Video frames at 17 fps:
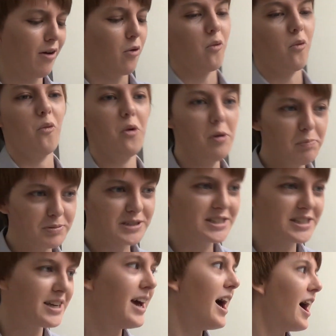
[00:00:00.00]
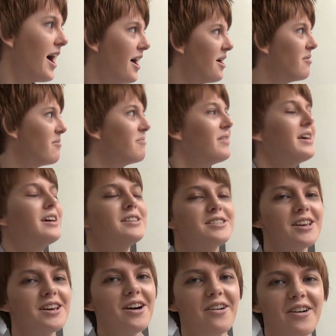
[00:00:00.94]
Whoops.
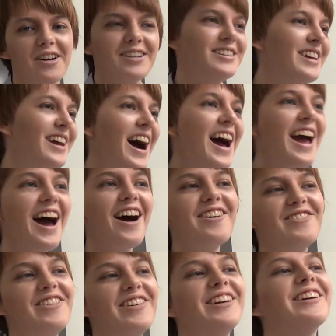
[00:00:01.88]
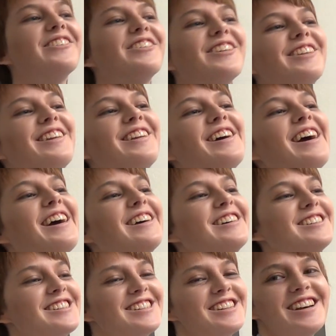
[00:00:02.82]
So, I have beautiful
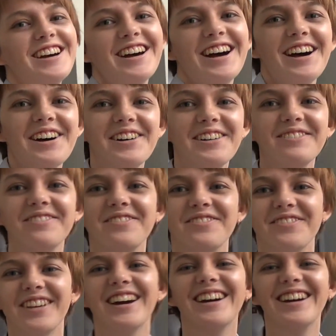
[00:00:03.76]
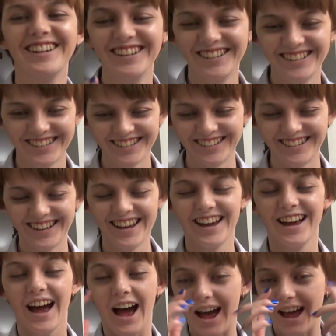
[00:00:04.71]
nails.
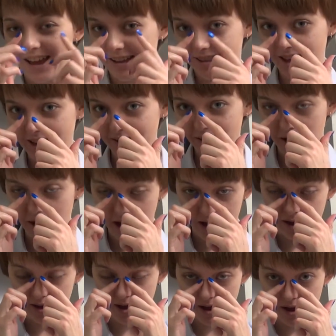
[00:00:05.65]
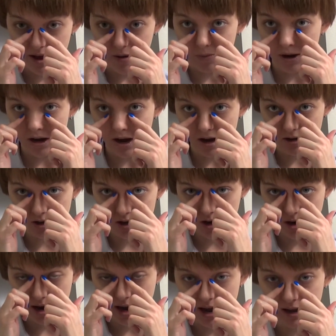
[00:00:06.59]
I then went under
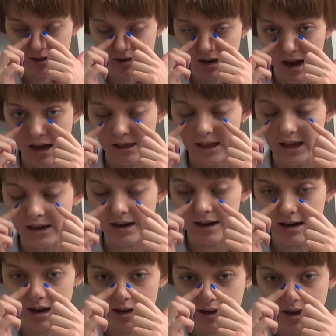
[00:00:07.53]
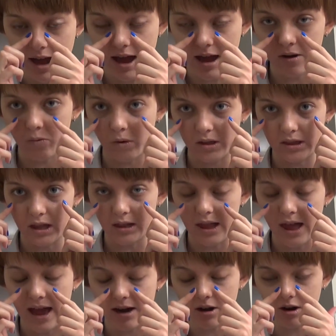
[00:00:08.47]
and highlighted again with the
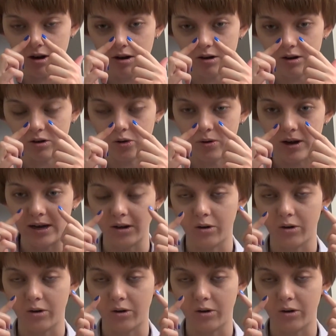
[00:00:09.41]
lighter green